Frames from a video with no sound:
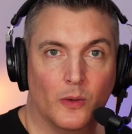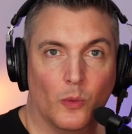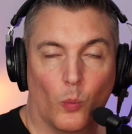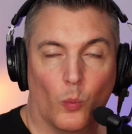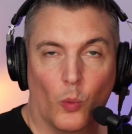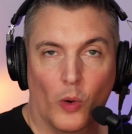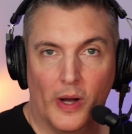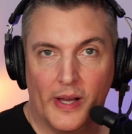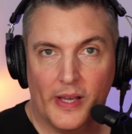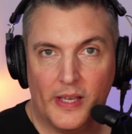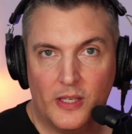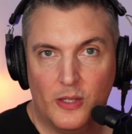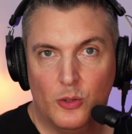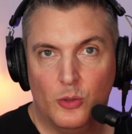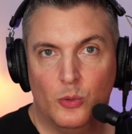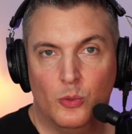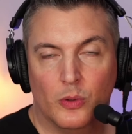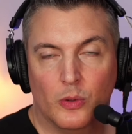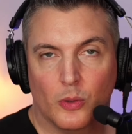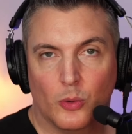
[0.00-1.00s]
Why are
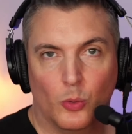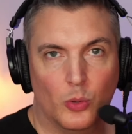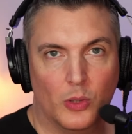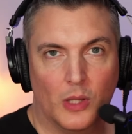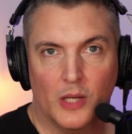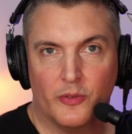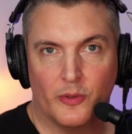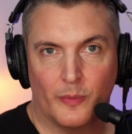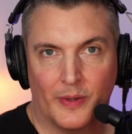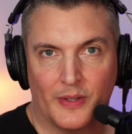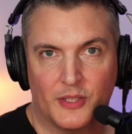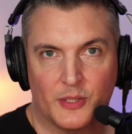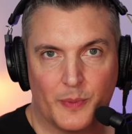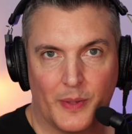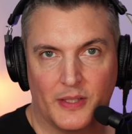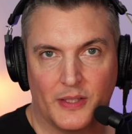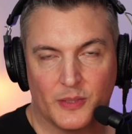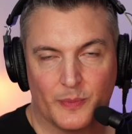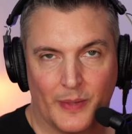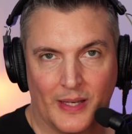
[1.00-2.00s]
you all over my
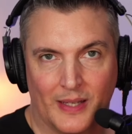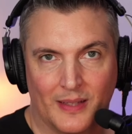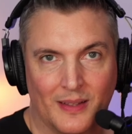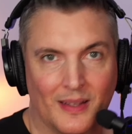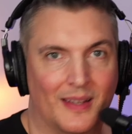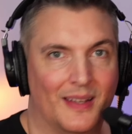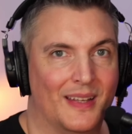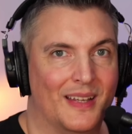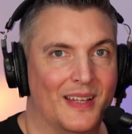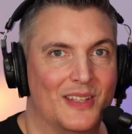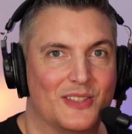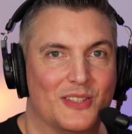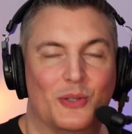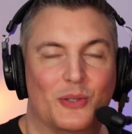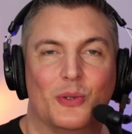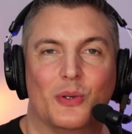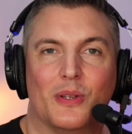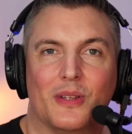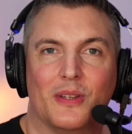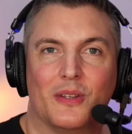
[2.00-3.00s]
space, man?
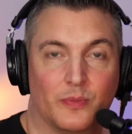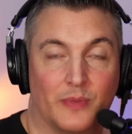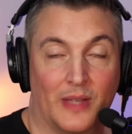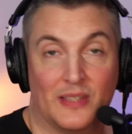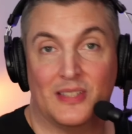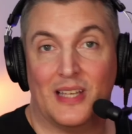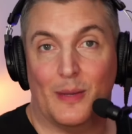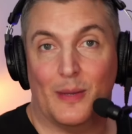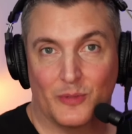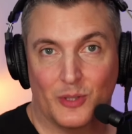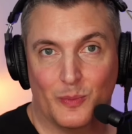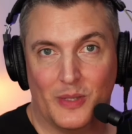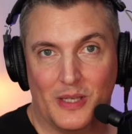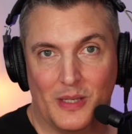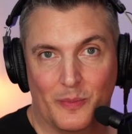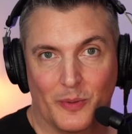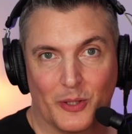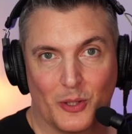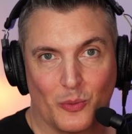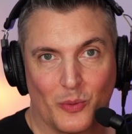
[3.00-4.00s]
So that's happened to me,
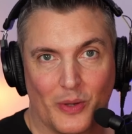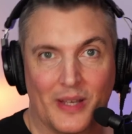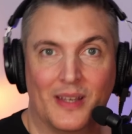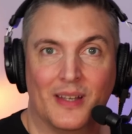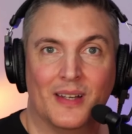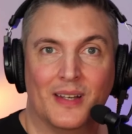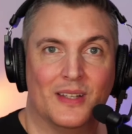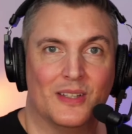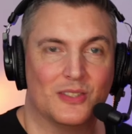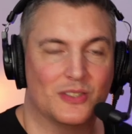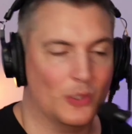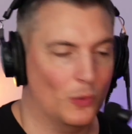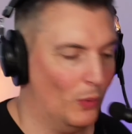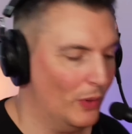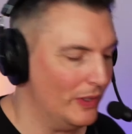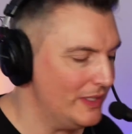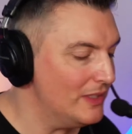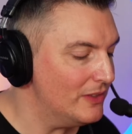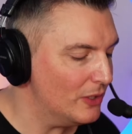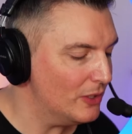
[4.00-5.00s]
by the way. So
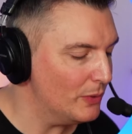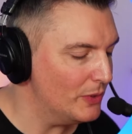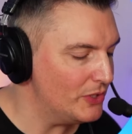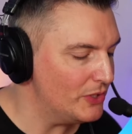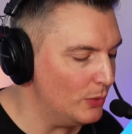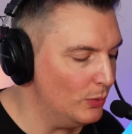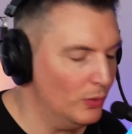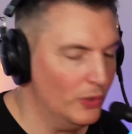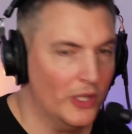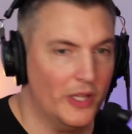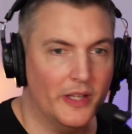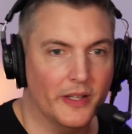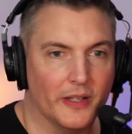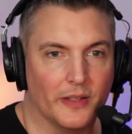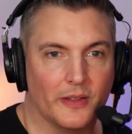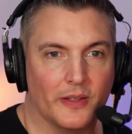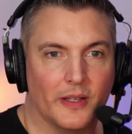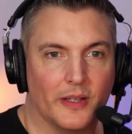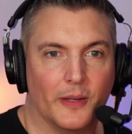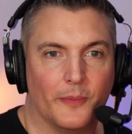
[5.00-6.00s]
what you do is you
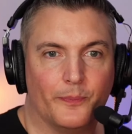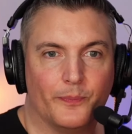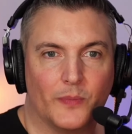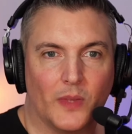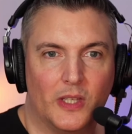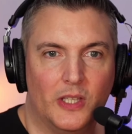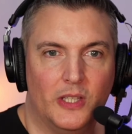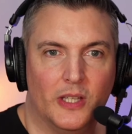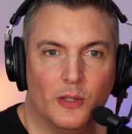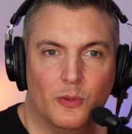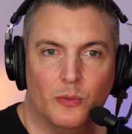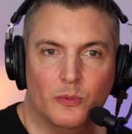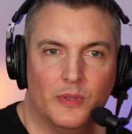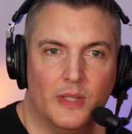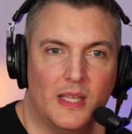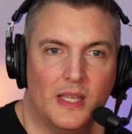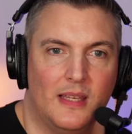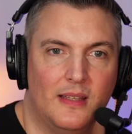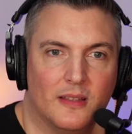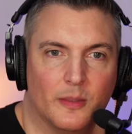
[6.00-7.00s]
learn that you don't
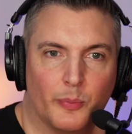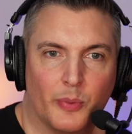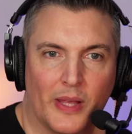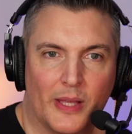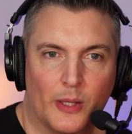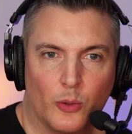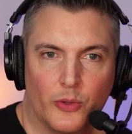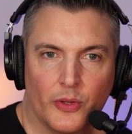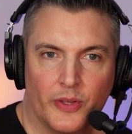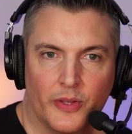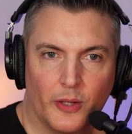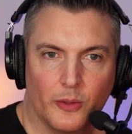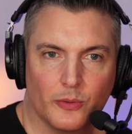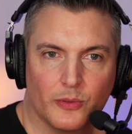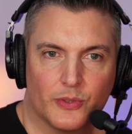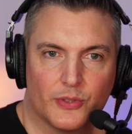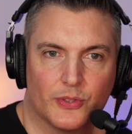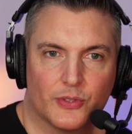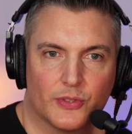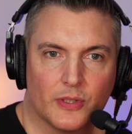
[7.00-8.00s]
need to play all the
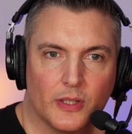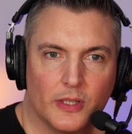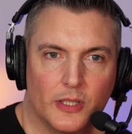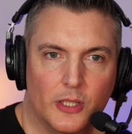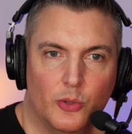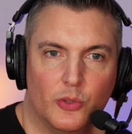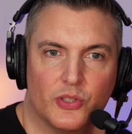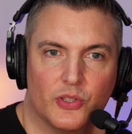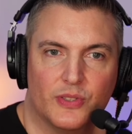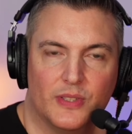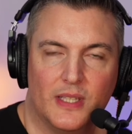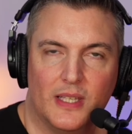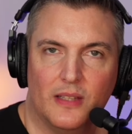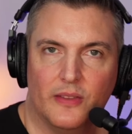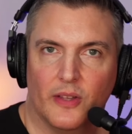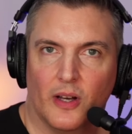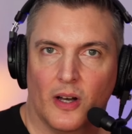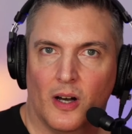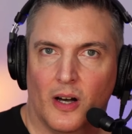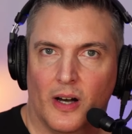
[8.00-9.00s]
notes. You just need
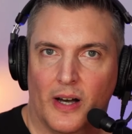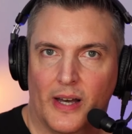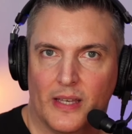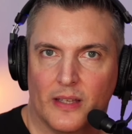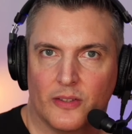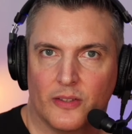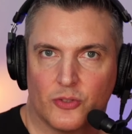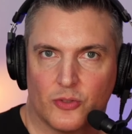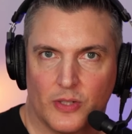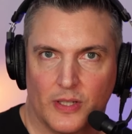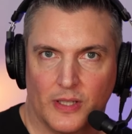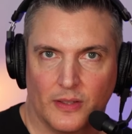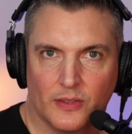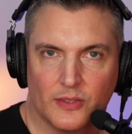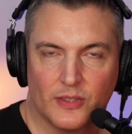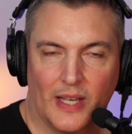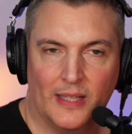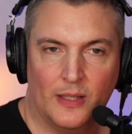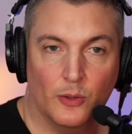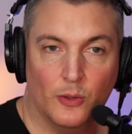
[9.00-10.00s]
the higher strings. And it